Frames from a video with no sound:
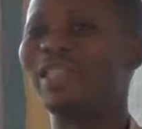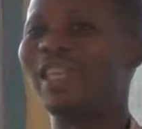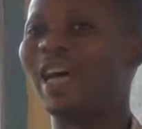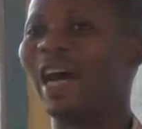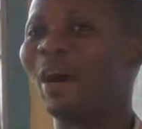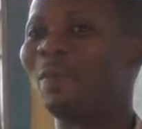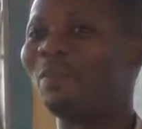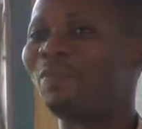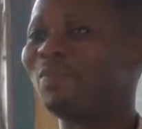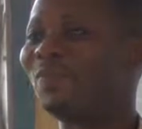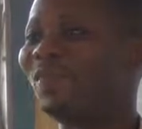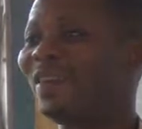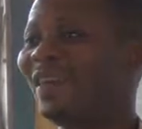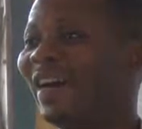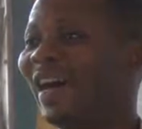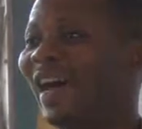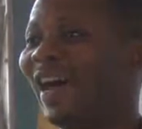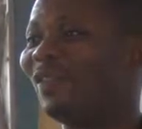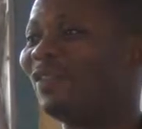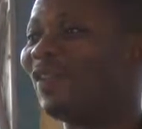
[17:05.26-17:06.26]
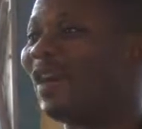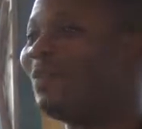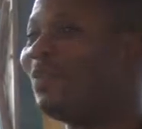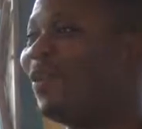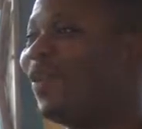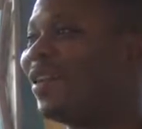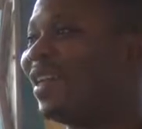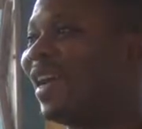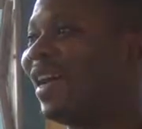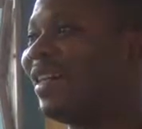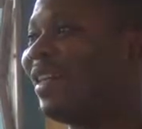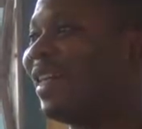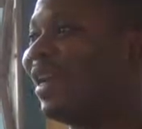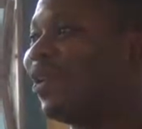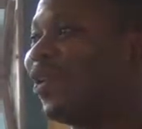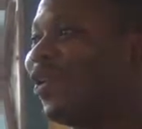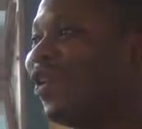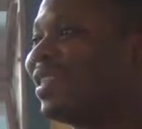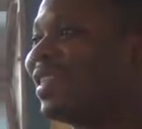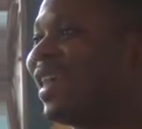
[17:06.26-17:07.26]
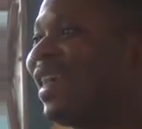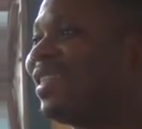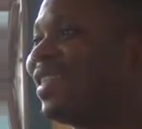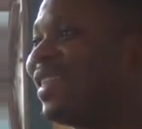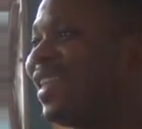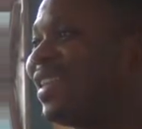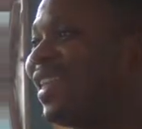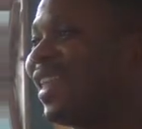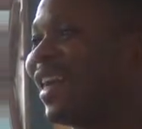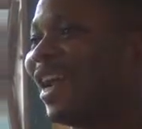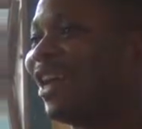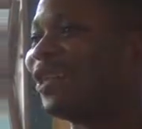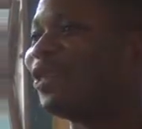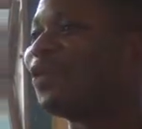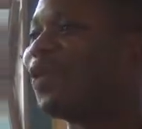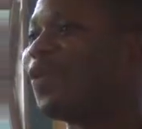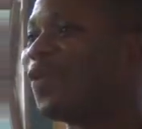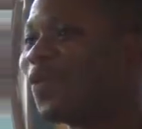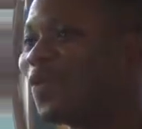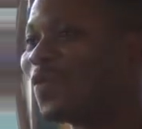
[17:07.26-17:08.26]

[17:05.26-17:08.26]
up are far more than the correct answers that I saw.